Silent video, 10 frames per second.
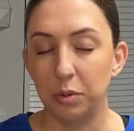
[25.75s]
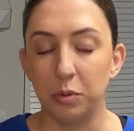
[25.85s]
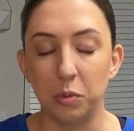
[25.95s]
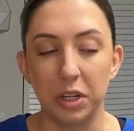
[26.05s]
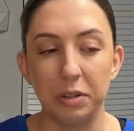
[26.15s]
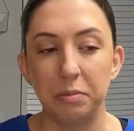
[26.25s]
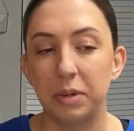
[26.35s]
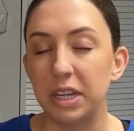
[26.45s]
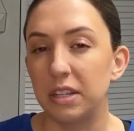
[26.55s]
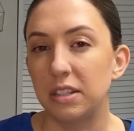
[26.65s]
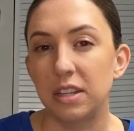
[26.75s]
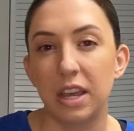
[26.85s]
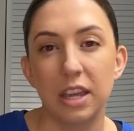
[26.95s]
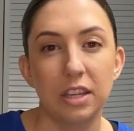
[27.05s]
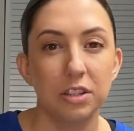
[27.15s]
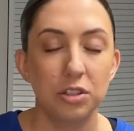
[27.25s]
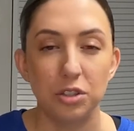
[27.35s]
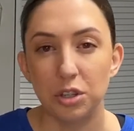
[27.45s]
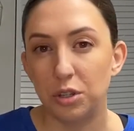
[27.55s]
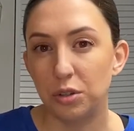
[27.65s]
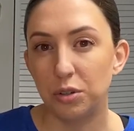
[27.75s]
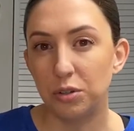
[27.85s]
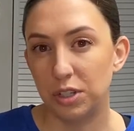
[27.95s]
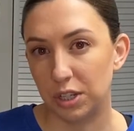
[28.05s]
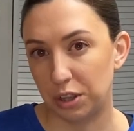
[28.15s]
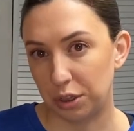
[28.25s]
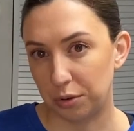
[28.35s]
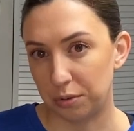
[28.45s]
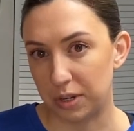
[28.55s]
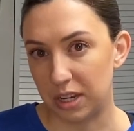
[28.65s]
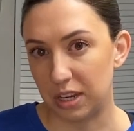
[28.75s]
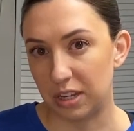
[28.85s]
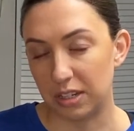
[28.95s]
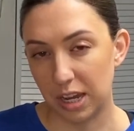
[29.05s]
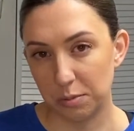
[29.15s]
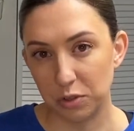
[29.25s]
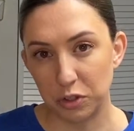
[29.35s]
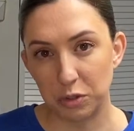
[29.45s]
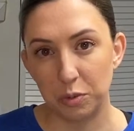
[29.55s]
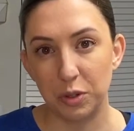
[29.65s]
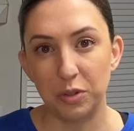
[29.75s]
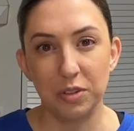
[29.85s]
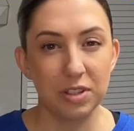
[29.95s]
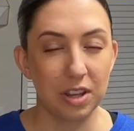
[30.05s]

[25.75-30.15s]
one might take 2 to 3 tablespoons